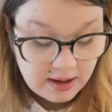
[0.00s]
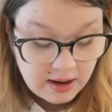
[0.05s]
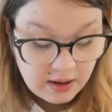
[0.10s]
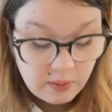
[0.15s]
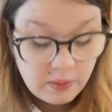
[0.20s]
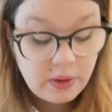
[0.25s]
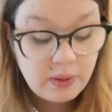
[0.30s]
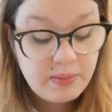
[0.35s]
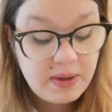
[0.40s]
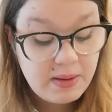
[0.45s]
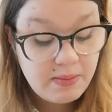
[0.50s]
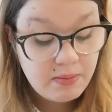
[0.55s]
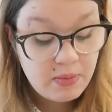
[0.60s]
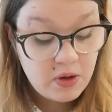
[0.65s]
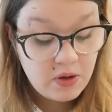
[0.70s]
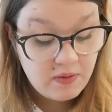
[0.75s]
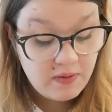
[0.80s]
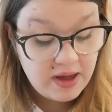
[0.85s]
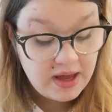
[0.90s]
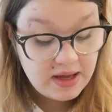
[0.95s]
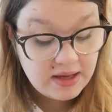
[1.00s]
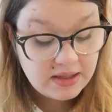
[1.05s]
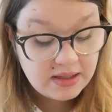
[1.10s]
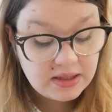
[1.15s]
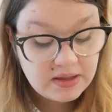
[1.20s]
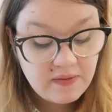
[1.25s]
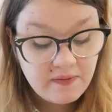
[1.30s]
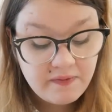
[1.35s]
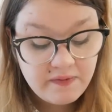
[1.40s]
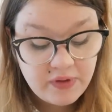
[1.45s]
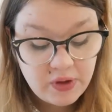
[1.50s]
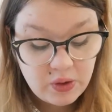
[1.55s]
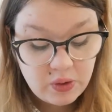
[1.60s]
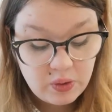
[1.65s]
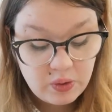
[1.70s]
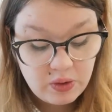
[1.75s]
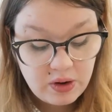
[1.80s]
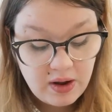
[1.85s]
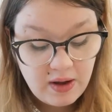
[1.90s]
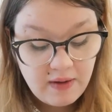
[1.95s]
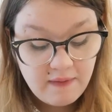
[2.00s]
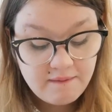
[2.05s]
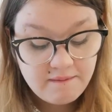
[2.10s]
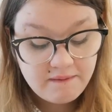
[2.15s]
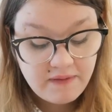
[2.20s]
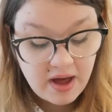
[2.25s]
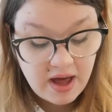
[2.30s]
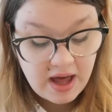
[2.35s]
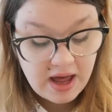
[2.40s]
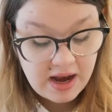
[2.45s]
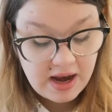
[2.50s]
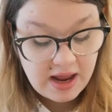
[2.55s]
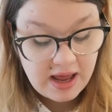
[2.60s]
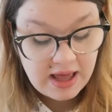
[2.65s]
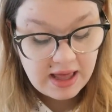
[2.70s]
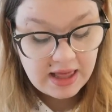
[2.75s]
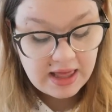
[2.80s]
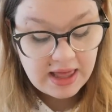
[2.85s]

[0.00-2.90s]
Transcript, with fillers: There will be movies, food, fun,